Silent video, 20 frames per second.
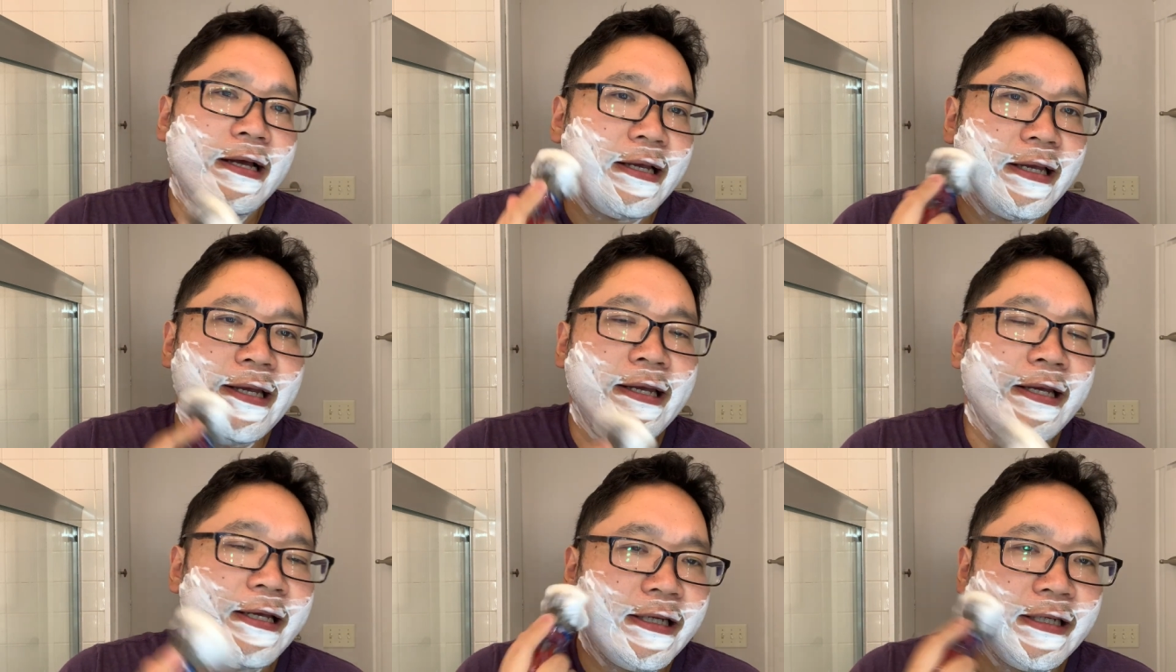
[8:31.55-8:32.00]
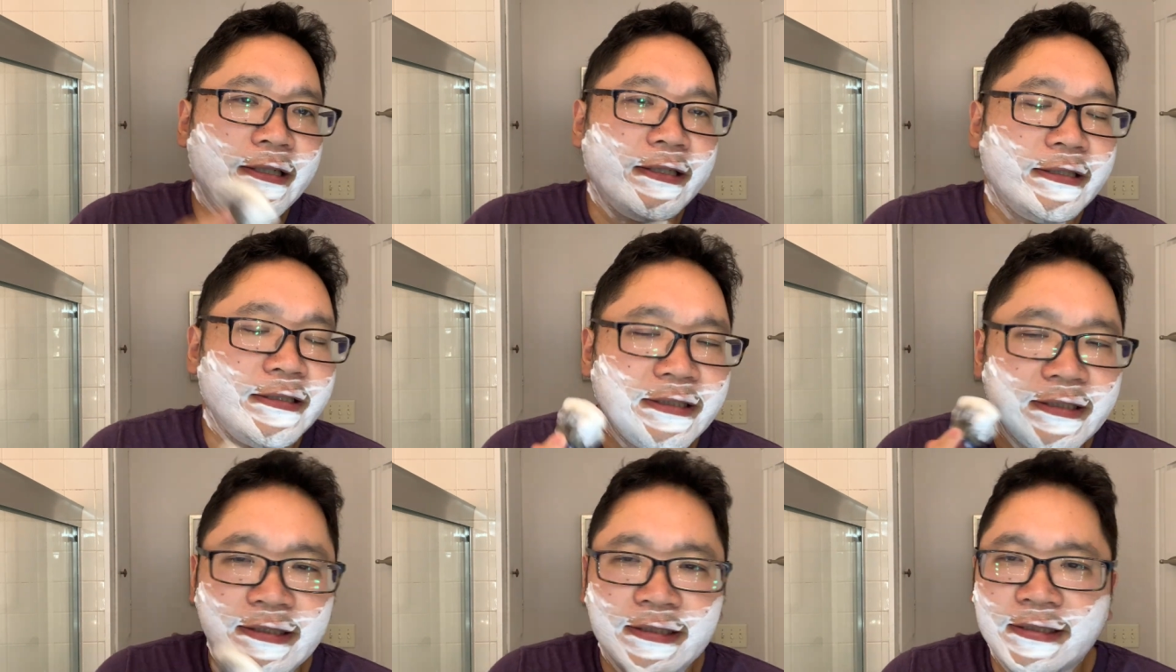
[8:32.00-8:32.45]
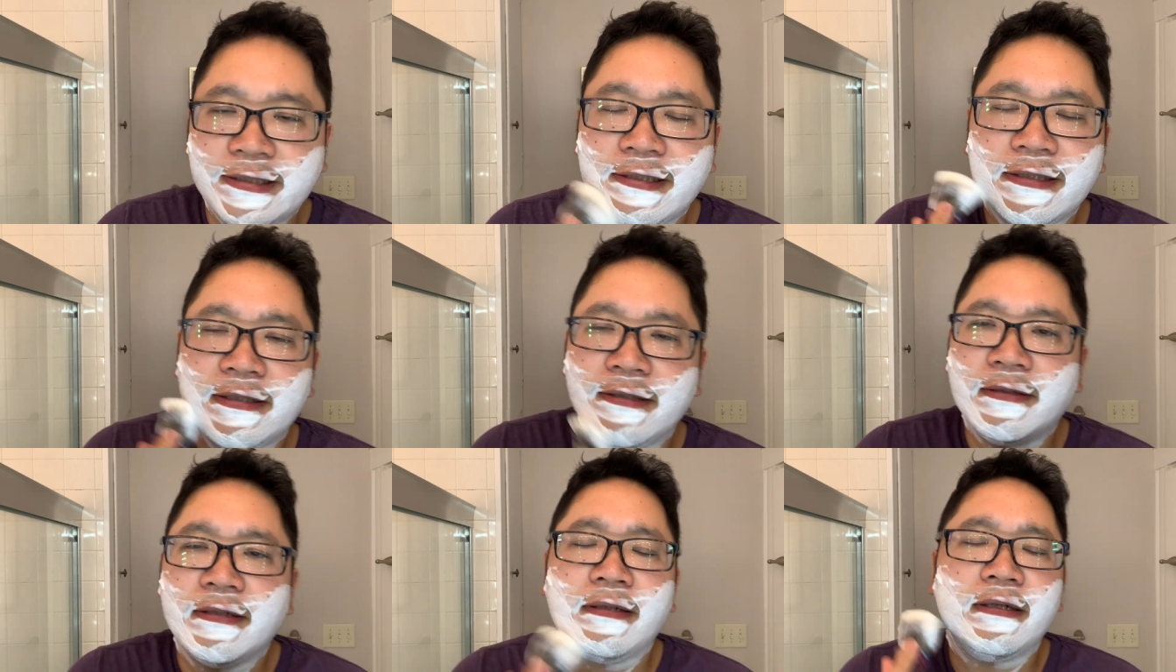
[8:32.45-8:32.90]
is
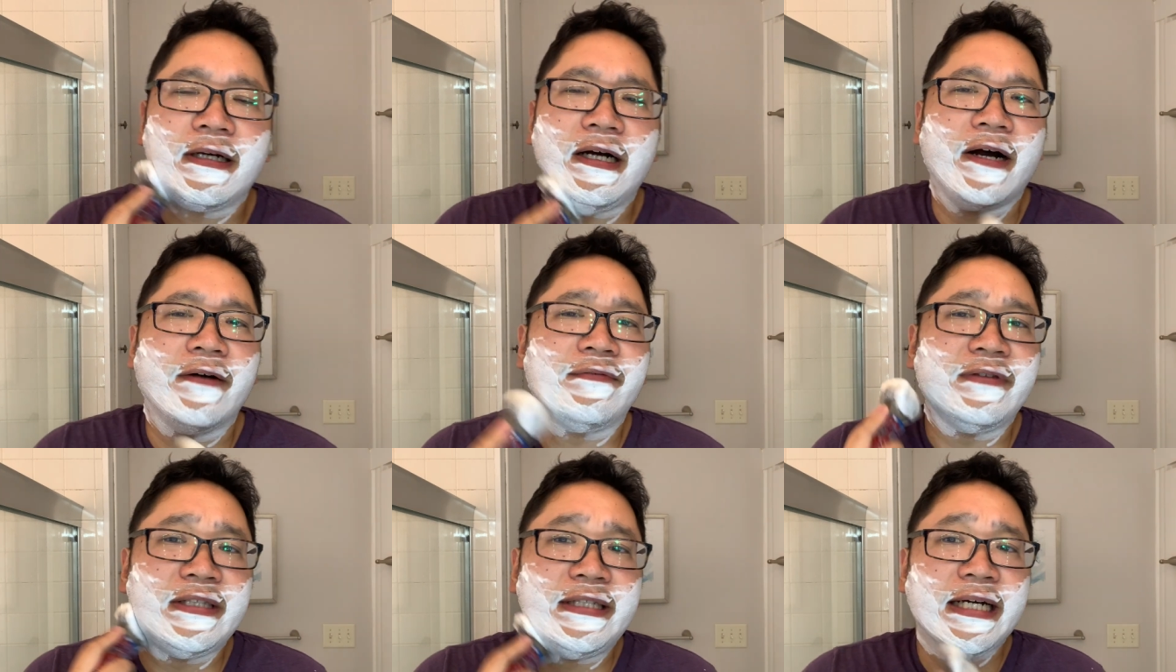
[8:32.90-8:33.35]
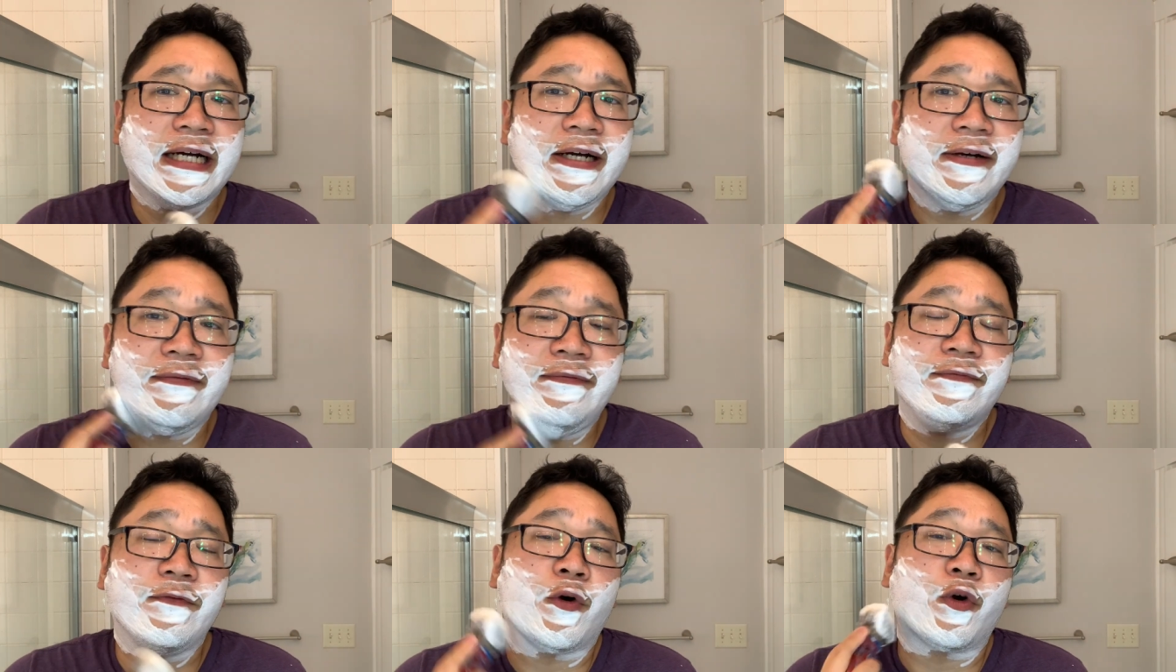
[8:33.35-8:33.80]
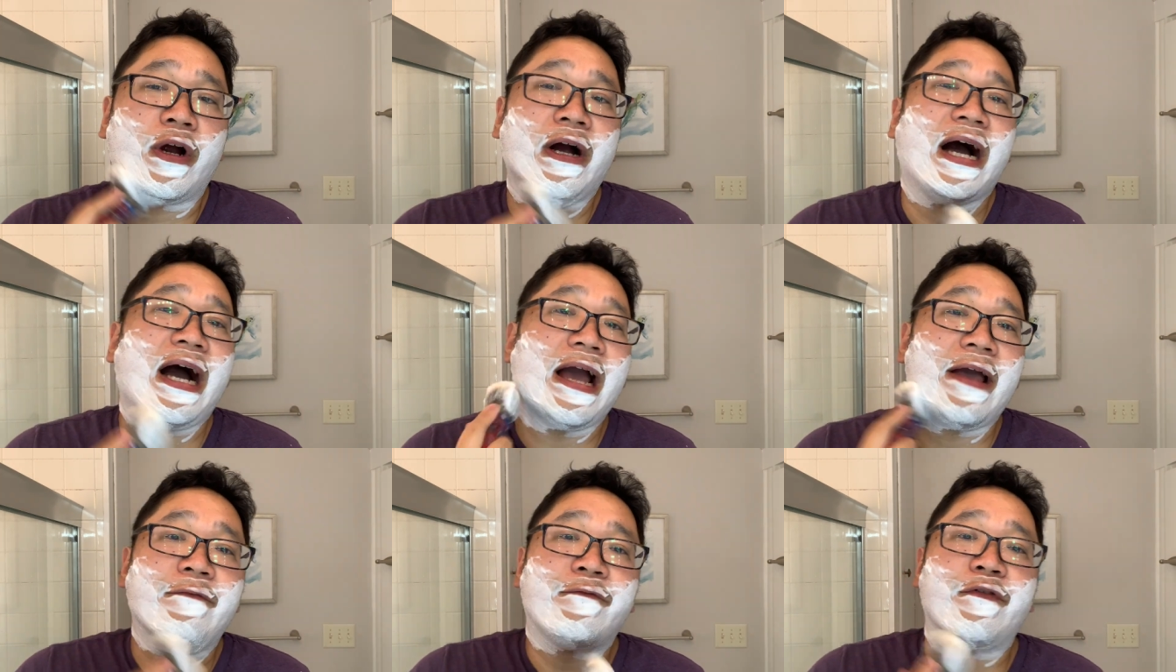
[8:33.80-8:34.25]
of Dove or
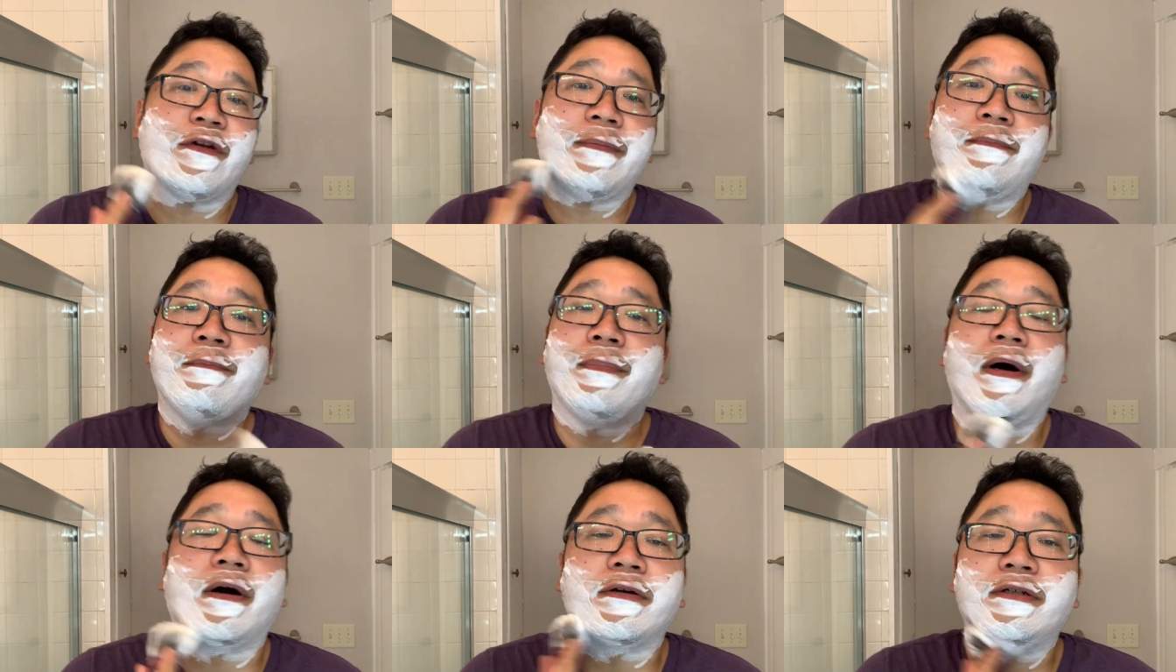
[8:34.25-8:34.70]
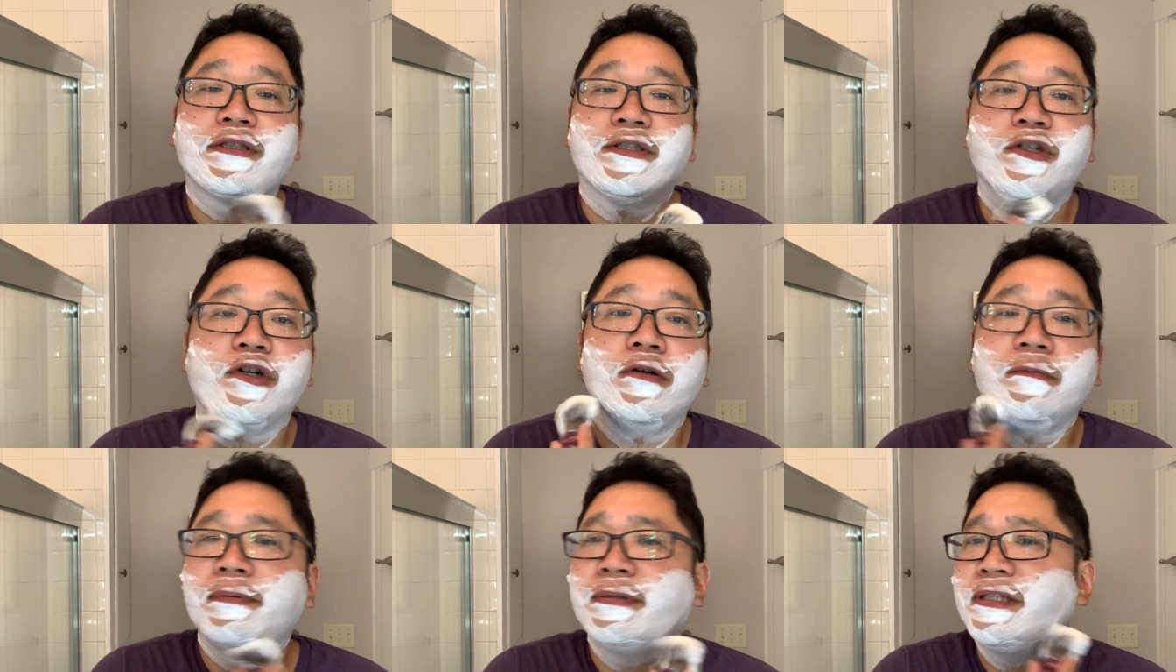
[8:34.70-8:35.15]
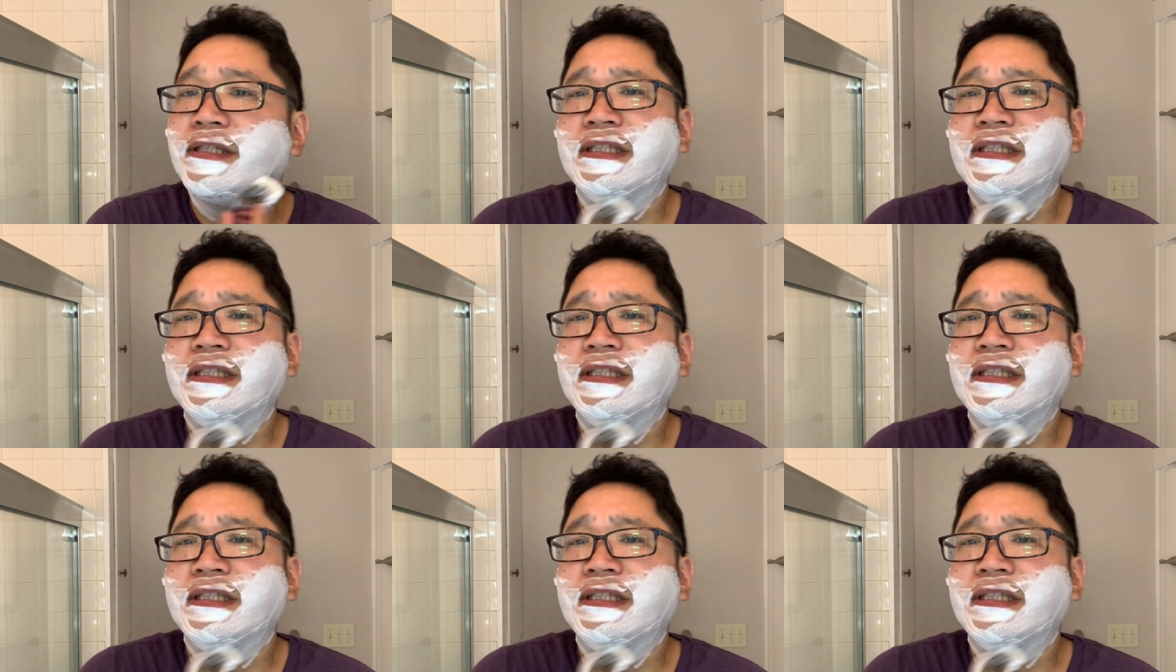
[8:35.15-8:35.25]
Ivory bar soap,